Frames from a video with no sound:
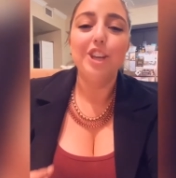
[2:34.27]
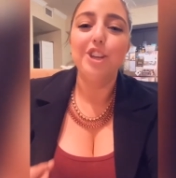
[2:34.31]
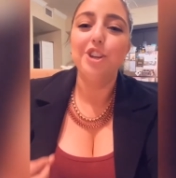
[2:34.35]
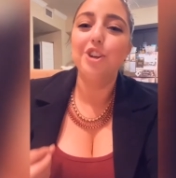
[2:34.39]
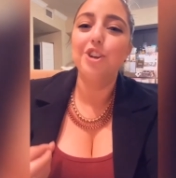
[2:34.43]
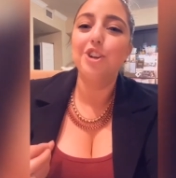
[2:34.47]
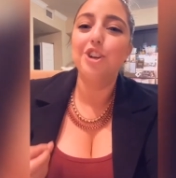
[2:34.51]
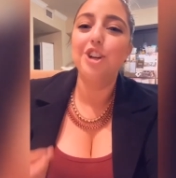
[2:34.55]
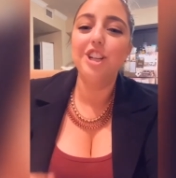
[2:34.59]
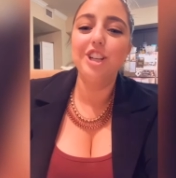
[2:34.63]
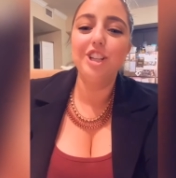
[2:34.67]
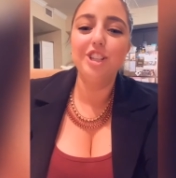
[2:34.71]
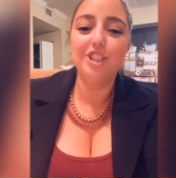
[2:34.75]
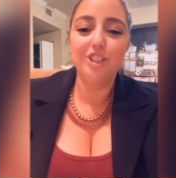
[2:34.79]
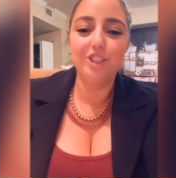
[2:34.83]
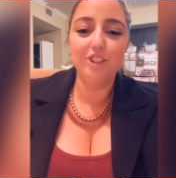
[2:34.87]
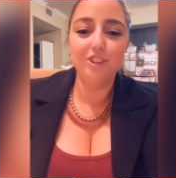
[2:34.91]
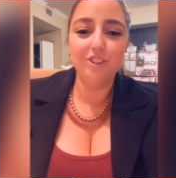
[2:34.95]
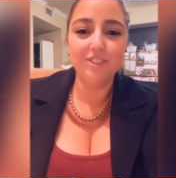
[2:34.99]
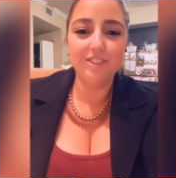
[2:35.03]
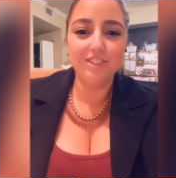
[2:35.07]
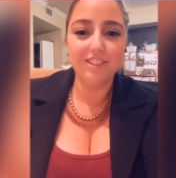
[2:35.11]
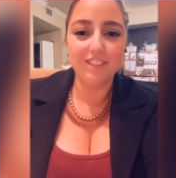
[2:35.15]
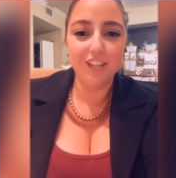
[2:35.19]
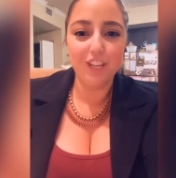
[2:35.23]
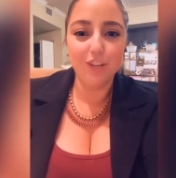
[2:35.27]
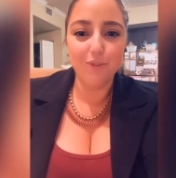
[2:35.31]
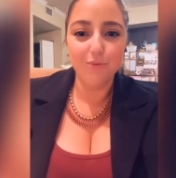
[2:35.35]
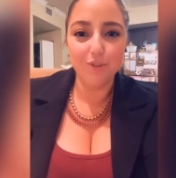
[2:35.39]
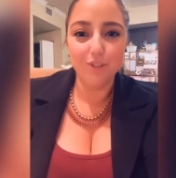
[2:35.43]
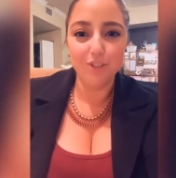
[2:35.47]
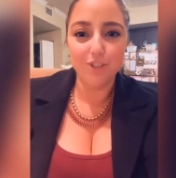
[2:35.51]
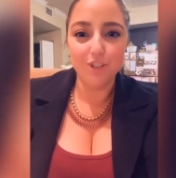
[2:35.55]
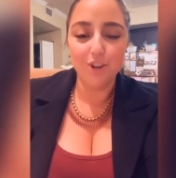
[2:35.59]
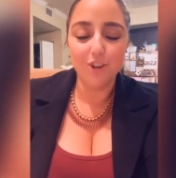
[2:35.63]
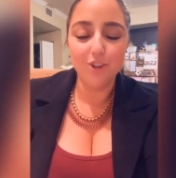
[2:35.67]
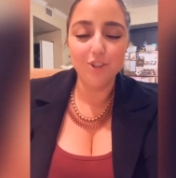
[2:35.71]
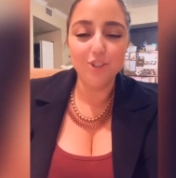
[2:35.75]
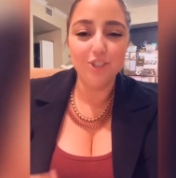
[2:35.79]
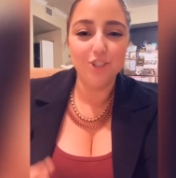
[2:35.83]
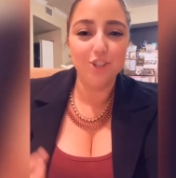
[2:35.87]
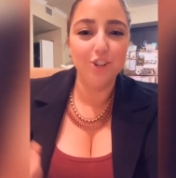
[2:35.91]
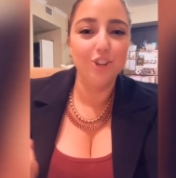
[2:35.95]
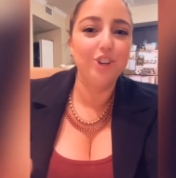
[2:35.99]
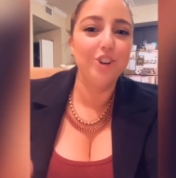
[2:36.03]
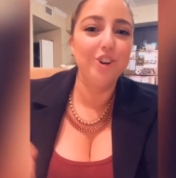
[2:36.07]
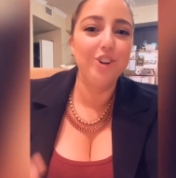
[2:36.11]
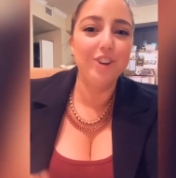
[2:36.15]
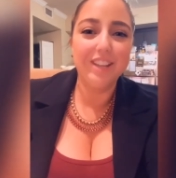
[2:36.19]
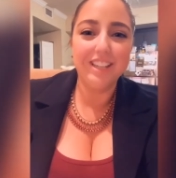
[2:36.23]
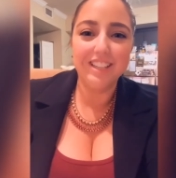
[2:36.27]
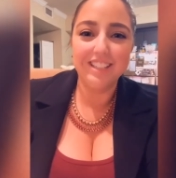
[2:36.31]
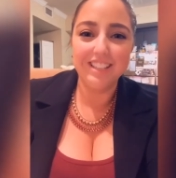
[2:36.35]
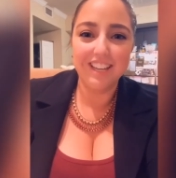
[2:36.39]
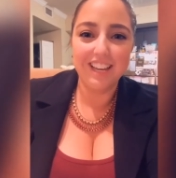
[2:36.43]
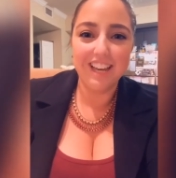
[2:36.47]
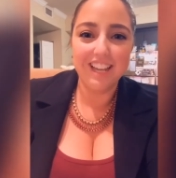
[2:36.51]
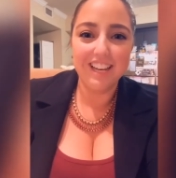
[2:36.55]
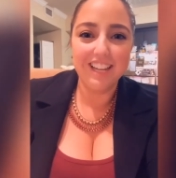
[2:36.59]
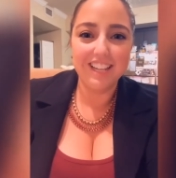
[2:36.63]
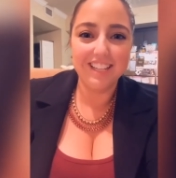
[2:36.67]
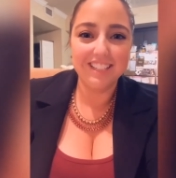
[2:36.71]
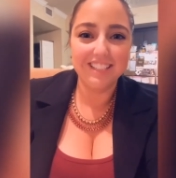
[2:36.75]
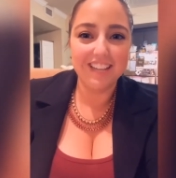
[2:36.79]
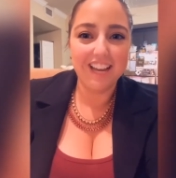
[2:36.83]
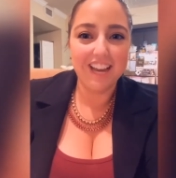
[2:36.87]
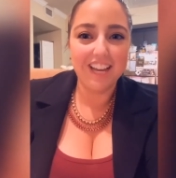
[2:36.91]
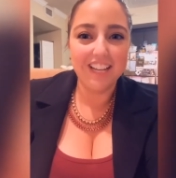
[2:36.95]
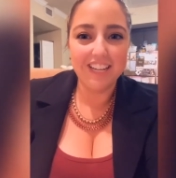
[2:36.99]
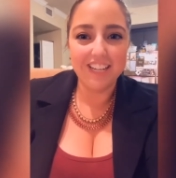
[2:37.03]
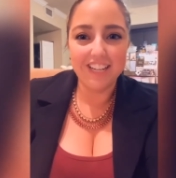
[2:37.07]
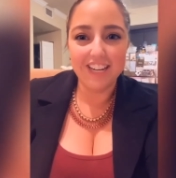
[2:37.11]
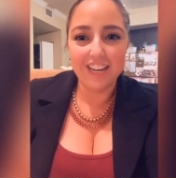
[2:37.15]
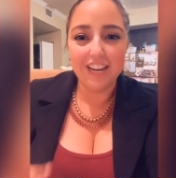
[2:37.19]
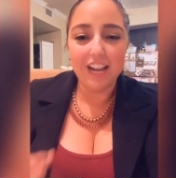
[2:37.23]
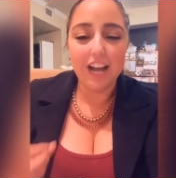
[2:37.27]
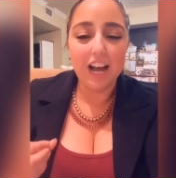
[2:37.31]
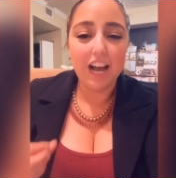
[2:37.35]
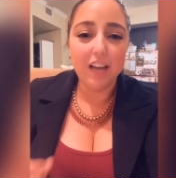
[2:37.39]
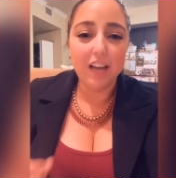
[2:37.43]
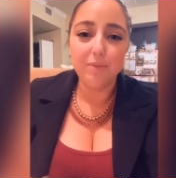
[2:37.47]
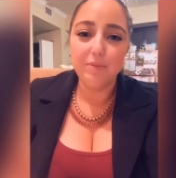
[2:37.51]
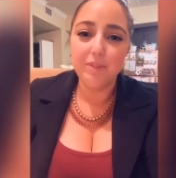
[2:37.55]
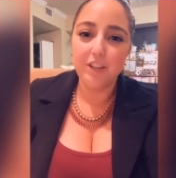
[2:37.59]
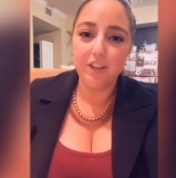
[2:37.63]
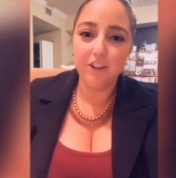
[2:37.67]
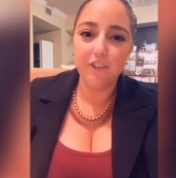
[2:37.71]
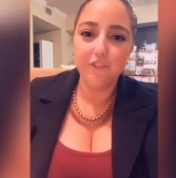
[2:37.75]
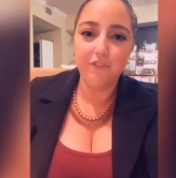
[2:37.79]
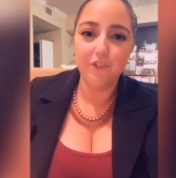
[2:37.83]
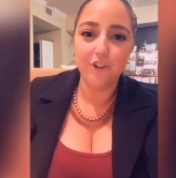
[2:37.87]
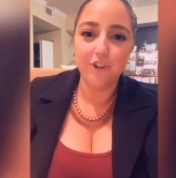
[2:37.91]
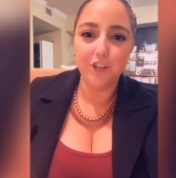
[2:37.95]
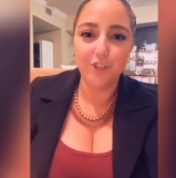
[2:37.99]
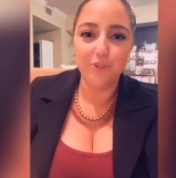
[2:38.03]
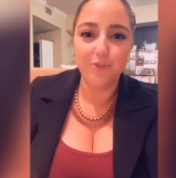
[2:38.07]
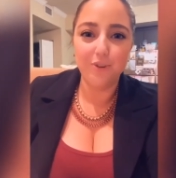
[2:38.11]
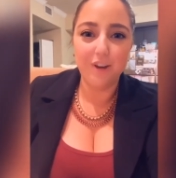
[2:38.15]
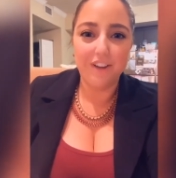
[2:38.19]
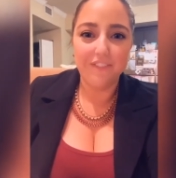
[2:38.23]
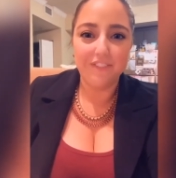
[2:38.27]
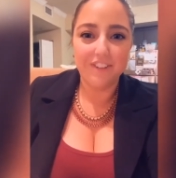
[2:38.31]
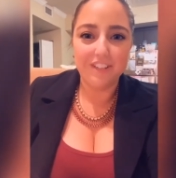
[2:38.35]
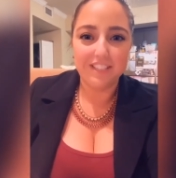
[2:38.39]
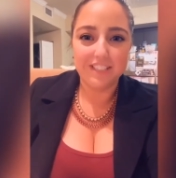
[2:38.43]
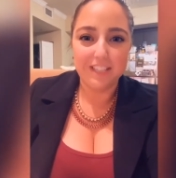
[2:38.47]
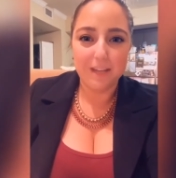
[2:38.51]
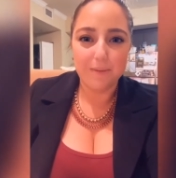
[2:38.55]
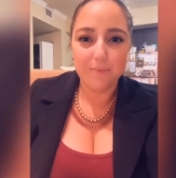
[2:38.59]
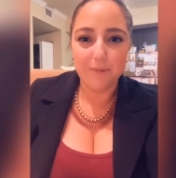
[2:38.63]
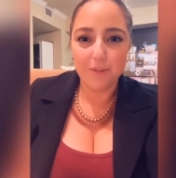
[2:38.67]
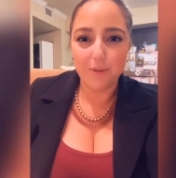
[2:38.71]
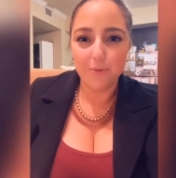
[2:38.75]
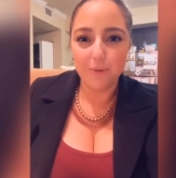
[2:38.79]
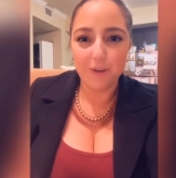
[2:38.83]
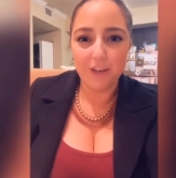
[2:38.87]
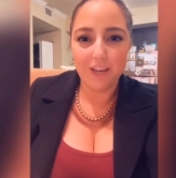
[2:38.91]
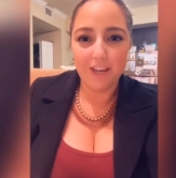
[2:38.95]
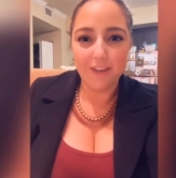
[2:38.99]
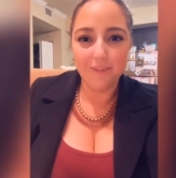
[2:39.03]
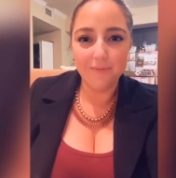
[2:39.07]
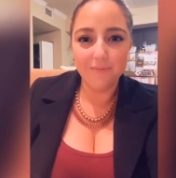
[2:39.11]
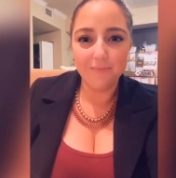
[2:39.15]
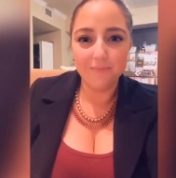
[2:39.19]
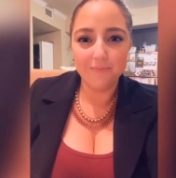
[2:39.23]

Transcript: you're going to start seeing results you're going to get excited and i'm here for you every step of the way